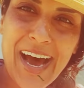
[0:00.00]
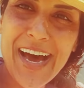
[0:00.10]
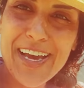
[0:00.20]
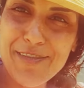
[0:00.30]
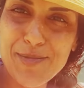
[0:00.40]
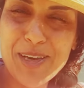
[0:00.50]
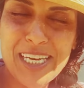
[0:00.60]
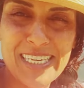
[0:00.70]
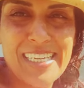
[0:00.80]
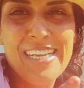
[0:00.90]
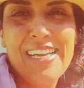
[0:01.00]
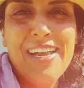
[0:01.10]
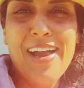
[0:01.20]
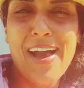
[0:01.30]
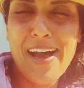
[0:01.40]
Hi, everybody.
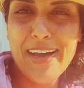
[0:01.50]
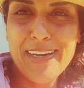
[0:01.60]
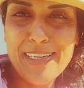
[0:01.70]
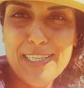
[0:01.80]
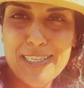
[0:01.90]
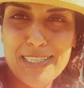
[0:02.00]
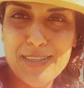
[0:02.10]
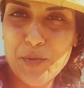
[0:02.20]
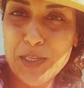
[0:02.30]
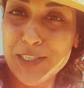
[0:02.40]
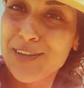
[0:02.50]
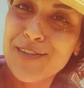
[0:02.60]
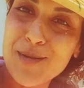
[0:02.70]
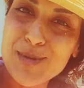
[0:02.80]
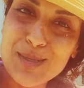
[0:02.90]
I just went to the
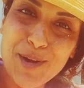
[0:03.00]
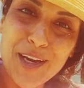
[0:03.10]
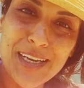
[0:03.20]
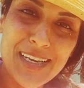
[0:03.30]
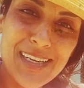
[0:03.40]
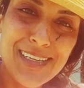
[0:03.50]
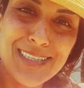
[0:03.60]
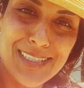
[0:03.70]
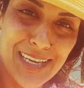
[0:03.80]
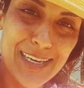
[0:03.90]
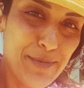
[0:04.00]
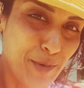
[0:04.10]
farmer's market. It's Sunday